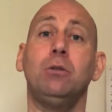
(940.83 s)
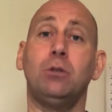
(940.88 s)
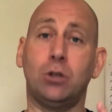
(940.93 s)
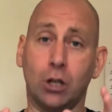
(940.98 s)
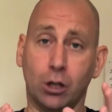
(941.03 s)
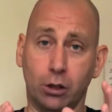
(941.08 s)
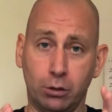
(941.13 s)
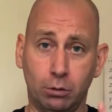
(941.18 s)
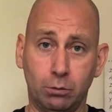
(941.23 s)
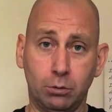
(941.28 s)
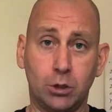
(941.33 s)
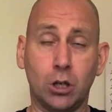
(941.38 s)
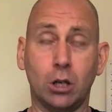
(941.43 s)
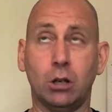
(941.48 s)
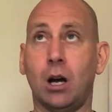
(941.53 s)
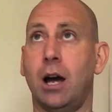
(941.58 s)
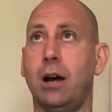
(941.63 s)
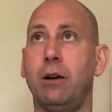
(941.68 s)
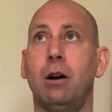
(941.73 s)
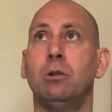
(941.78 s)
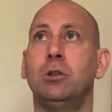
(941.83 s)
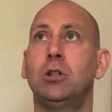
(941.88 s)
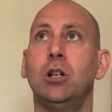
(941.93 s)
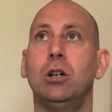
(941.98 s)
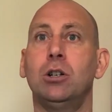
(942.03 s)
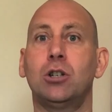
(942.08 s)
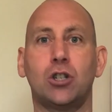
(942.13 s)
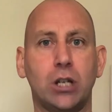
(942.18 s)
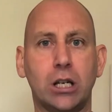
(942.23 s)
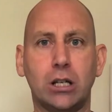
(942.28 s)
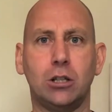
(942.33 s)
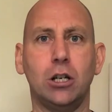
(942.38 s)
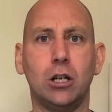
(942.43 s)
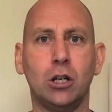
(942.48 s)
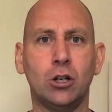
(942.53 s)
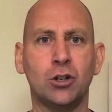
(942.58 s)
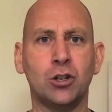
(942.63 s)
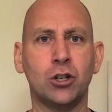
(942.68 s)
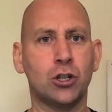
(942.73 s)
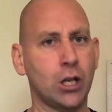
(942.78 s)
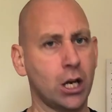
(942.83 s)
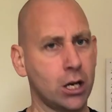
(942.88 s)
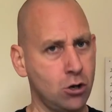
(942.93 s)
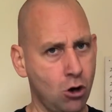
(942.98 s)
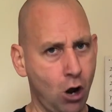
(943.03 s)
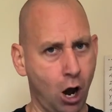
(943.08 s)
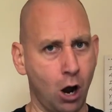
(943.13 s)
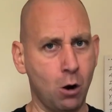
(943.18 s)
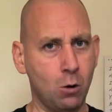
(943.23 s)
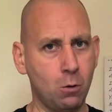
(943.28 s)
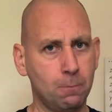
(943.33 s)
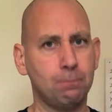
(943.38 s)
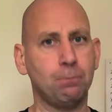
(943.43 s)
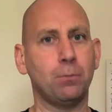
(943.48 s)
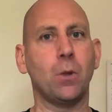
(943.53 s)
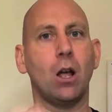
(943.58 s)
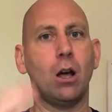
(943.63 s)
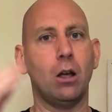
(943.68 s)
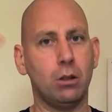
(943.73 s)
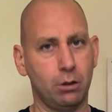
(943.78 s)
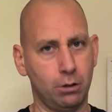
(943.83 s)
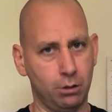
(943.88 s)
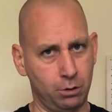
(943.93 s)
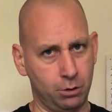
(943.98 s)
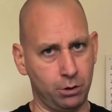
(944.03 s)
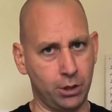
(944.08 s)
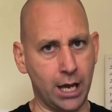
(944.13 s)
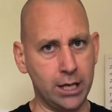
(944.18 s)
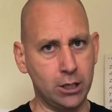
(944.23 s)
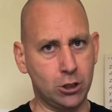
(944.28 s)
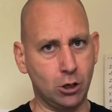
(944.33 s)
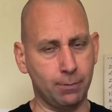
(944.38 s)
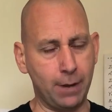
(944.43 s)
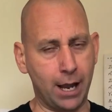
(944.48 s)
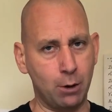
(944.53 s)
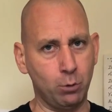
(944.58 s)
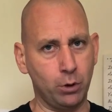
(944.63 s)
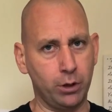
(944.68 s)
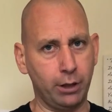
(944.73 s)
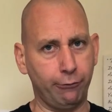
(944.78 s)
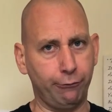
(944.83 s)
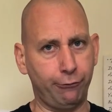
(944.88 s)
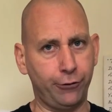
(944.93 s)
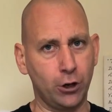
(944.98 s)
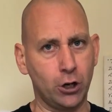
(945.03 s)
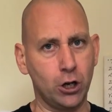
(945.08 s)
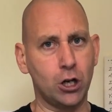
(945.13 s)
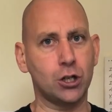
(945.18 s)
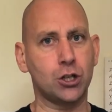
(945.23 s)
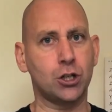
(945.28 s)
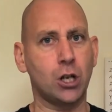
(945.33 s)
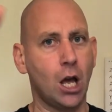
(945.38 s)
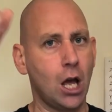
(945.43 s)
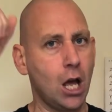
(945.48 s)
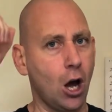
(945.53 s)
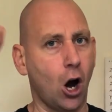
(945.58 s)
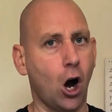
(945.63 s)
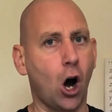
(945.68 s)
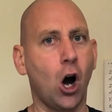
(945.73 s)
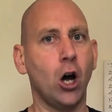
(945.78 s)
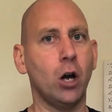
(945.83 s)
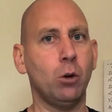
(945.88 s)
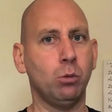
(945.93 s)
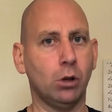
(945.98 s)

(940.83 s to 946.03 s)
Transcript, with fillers: To to uh, do you stick to your gun and say no? They come out with it first. I